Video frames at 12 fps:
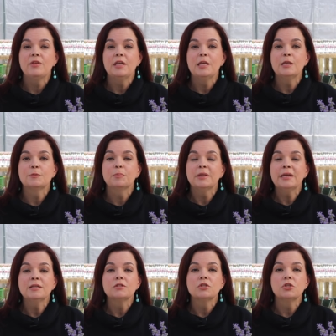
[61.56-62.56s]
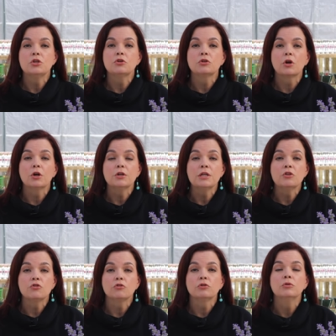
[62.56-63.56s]
these plants to your gardening
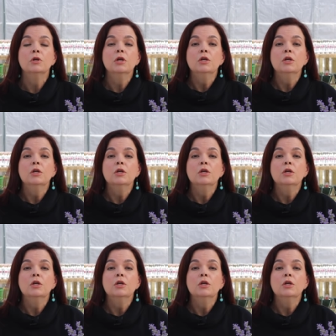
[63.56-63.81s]
journal.